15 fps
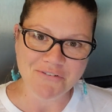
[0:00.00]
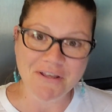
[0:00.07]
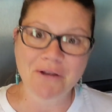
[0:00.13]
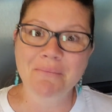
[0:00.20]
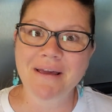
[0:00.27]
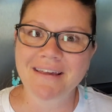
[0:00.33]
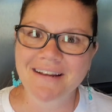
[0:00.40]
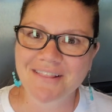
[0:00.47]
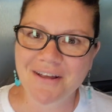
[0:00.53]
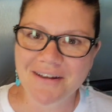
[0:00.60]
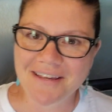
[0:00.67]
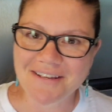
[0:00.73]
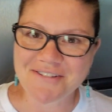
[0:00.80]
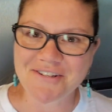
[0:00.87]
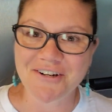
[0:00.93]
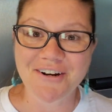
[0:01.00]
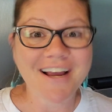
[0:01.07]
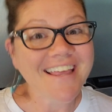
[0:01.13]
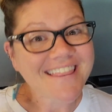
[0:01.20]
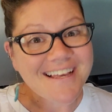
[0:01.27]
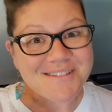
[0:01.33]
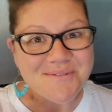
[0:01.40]
That'll make it a lot easier.
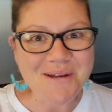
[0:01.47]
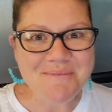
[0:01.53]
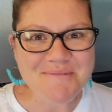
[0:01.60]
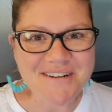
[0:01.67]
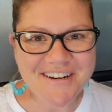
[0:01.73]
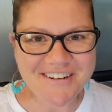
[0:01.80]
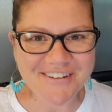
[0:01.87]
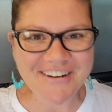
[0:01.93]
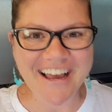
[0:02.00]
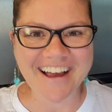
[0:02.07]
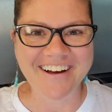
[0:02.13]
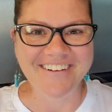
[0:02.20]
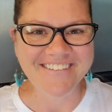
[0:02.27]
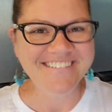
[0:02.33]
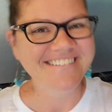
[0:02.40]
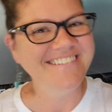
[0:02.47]
And that's what I'm going to do now.